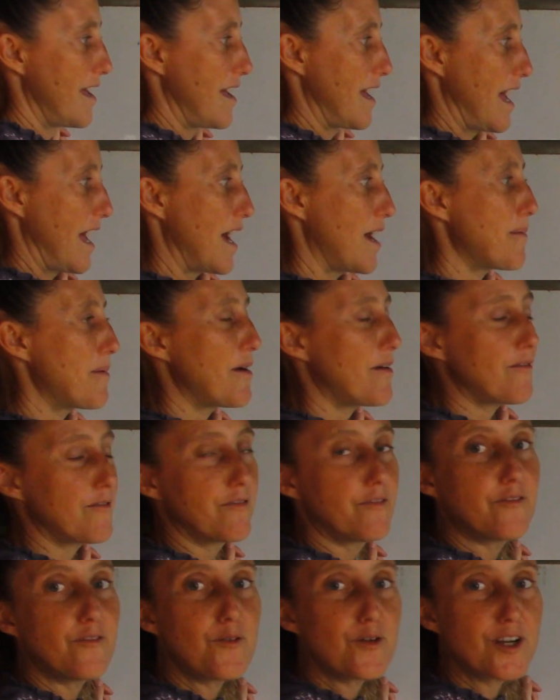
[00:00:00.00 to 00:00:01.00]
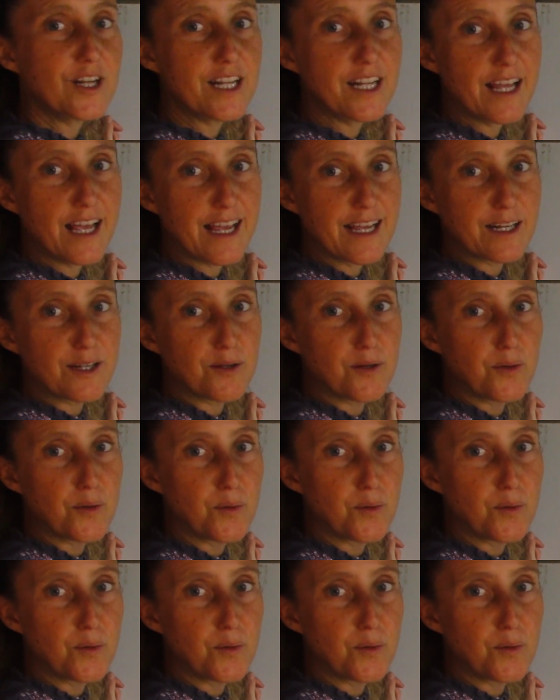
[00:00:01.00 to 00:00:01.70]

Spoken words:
How about 48?